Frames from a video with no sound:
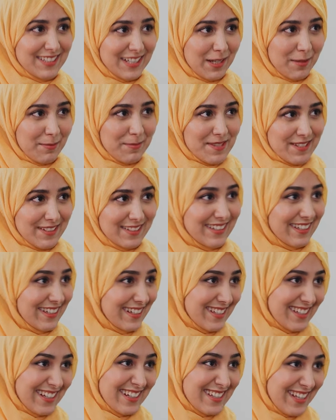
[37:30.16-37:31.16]
Yeah,
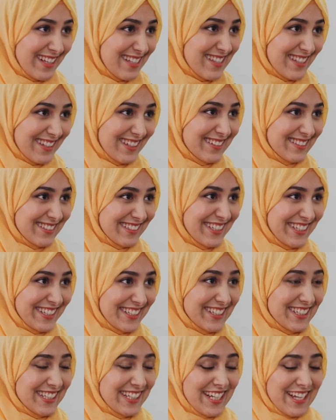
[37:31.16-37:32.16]
absolutely, that's it.
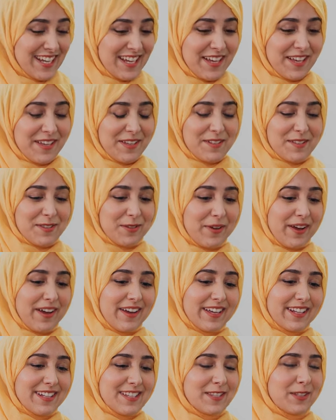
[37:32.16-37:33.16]
Yeah. So
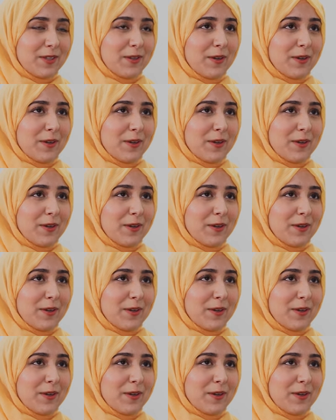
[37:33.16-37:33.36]
it's